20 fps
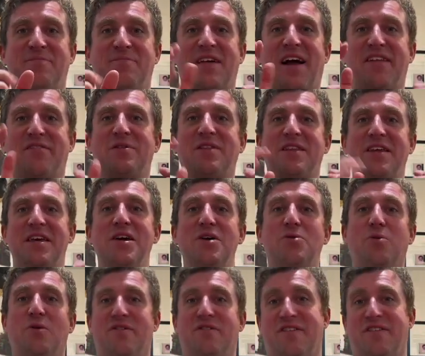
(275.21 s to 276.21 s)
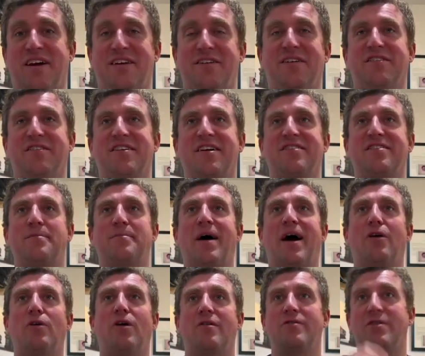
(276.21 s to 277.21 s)
That's what the equal sign does. That's the
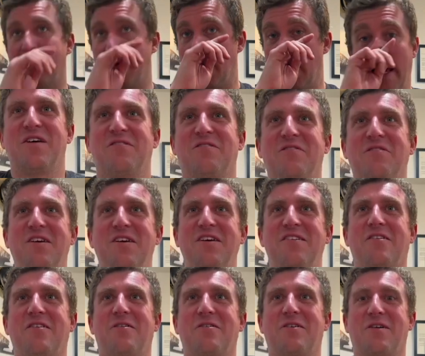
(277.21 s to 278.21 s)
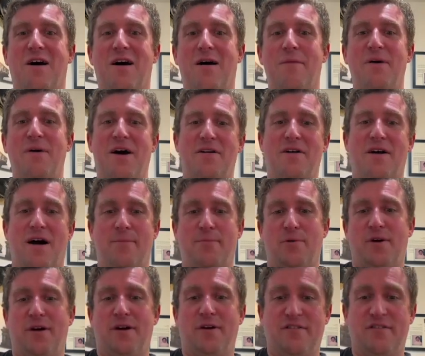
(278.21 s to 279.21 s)
power of it. So these are compound
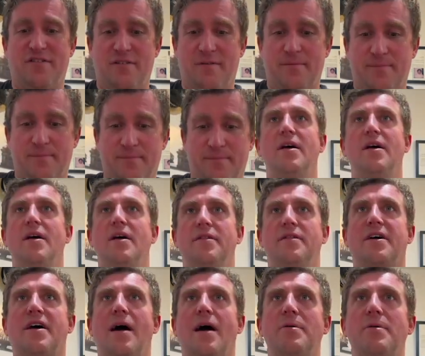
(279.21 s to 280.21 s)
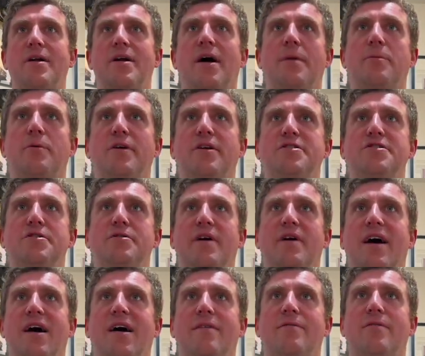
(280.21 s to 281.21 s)
operators. The compound operators you
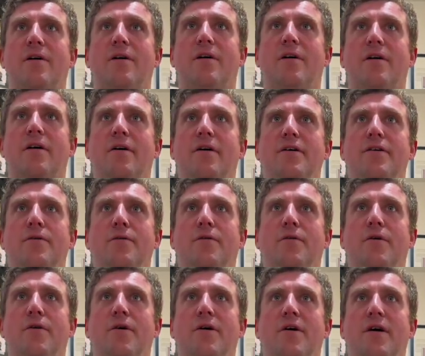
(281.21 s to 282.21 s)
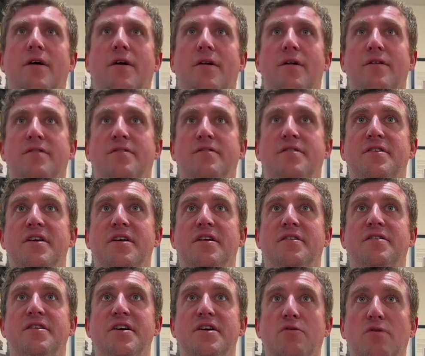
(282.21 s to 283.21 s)
have are your
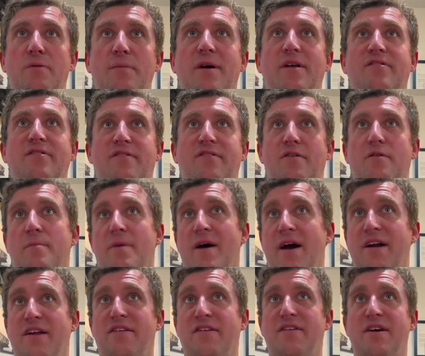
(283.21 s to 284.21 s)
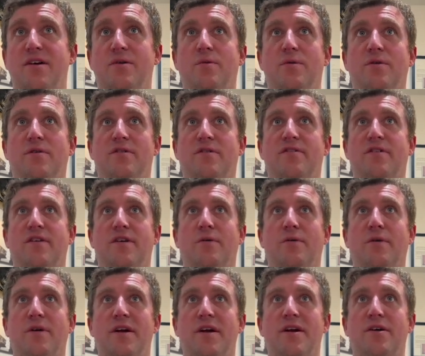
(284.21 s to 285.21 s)
decrements, your minus equals,
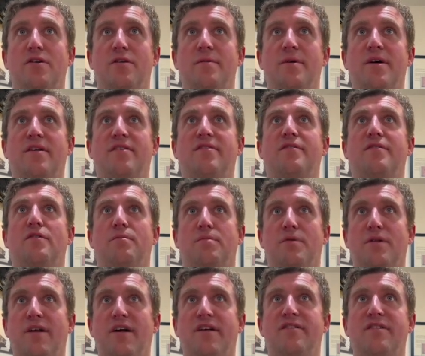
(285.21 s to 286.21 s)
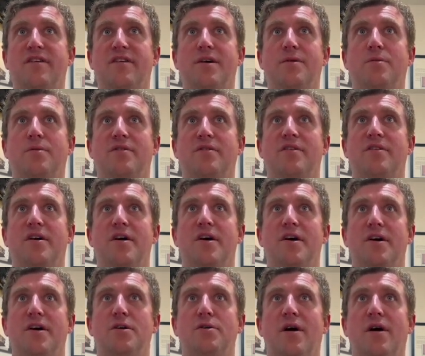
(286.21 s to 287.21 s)
your increments, your plus equals.
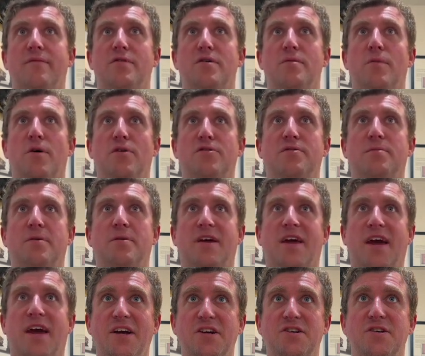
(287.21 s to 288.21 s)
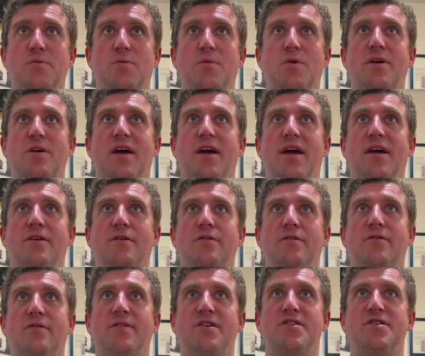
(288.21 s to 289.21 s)
You have your multiplication one and your
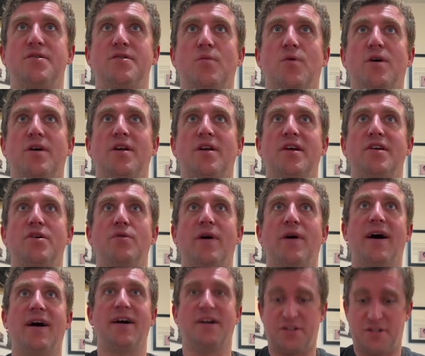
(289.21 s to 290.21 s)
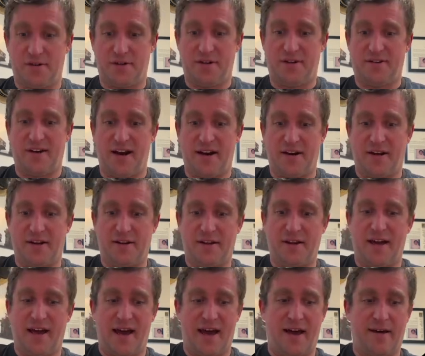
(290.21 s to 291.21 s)
division one, and you actually
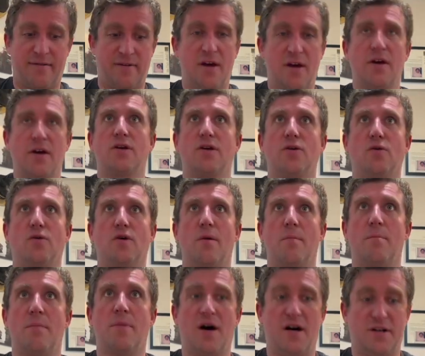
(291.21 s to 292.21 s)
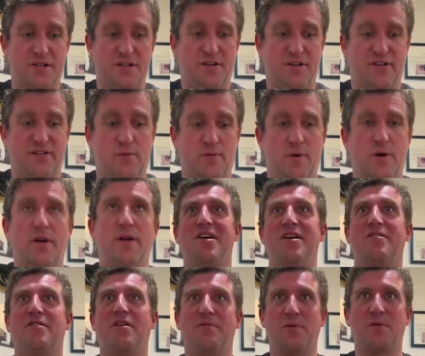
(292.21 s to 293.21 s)
technically have your modulus one.
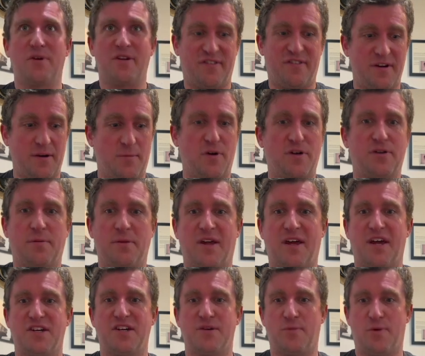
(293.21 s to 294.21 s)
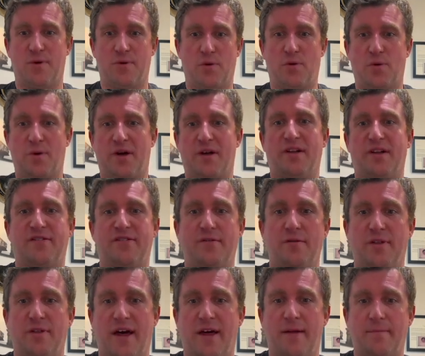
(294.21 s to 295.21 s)
So if you want to see a multiplication one real quick, let's
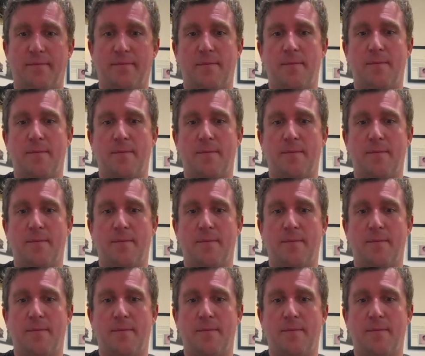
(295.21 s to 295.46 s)
do that.